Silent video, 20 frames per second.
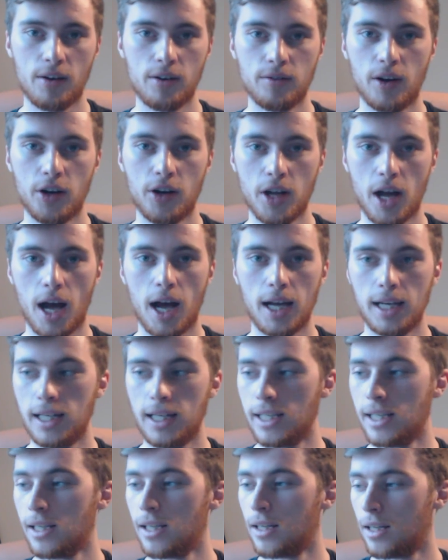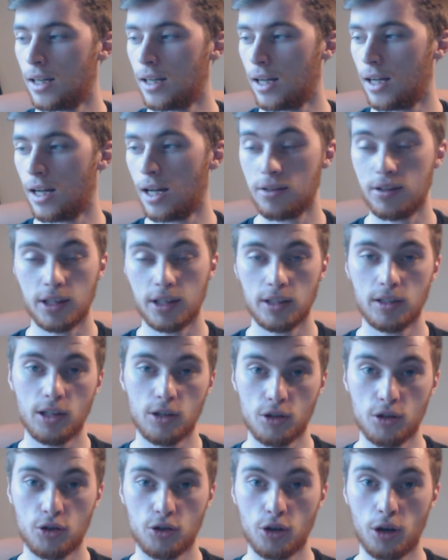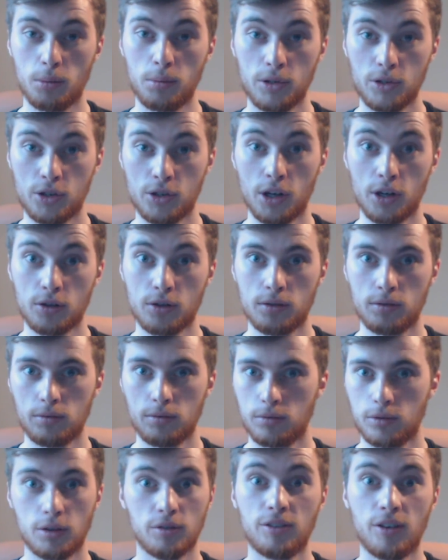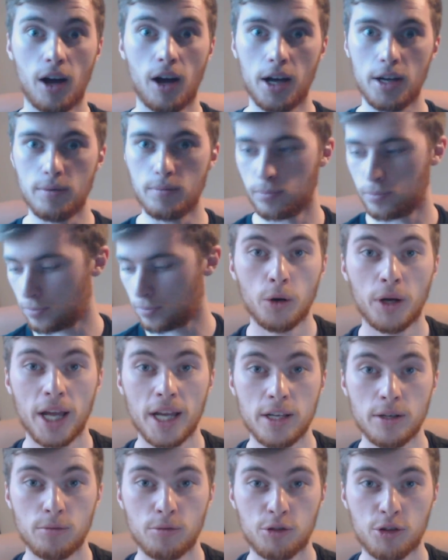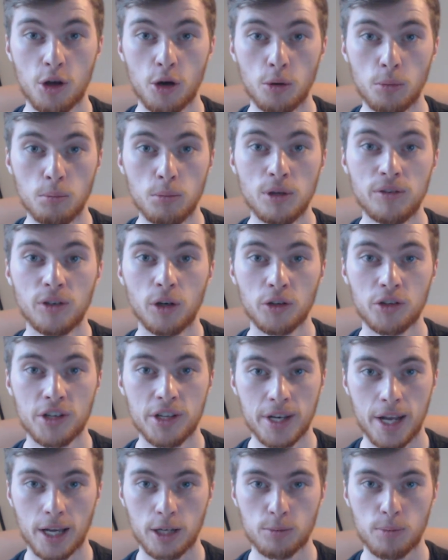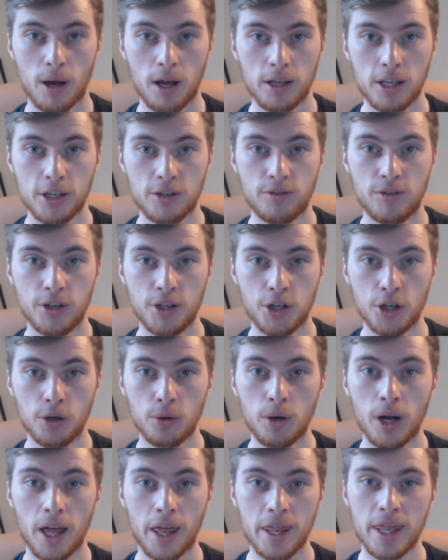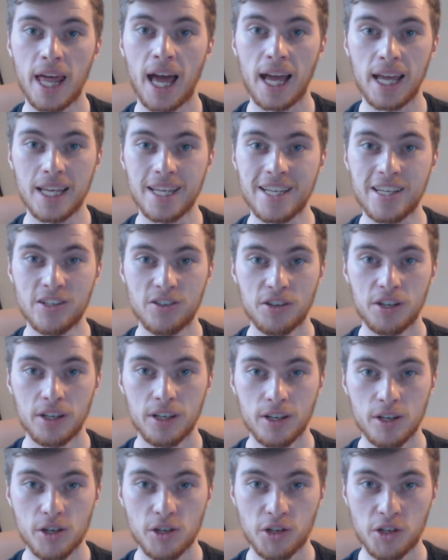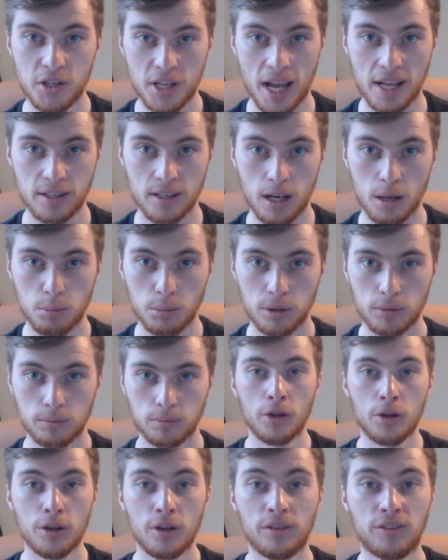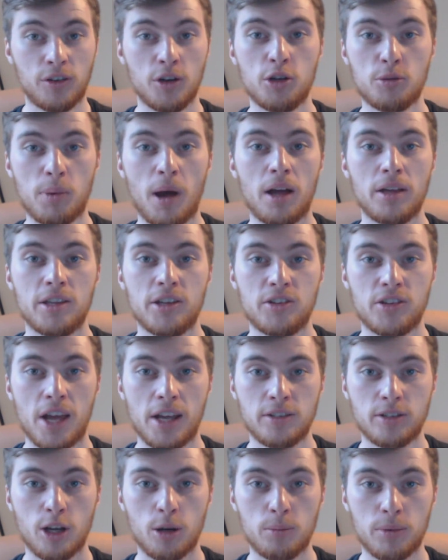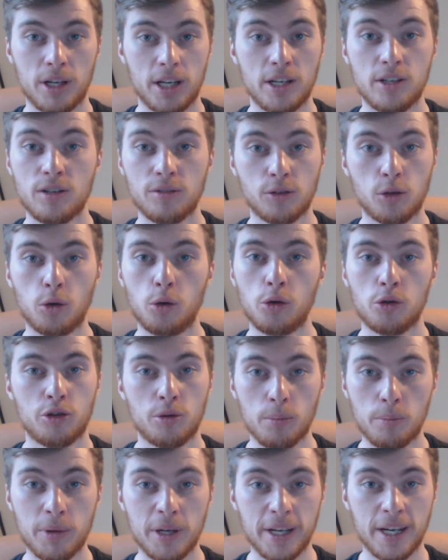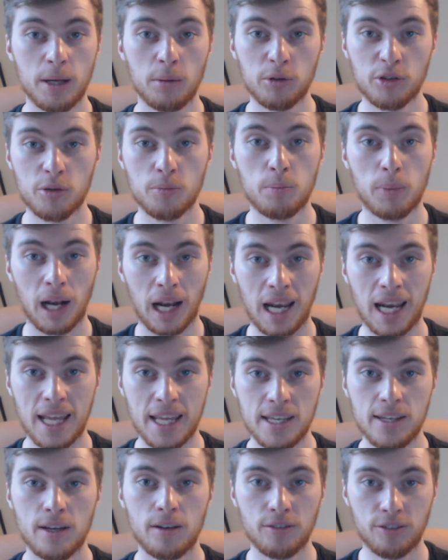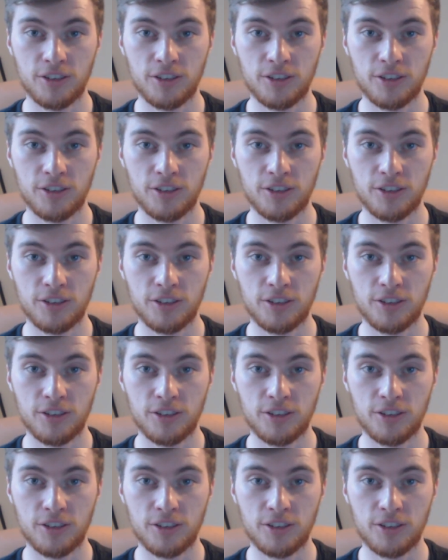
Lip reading: very, very highly. I think it does the job just fine. Okay, so moving on to the next part of this video, and that is setup. The first part of this setup is, of course, being able to play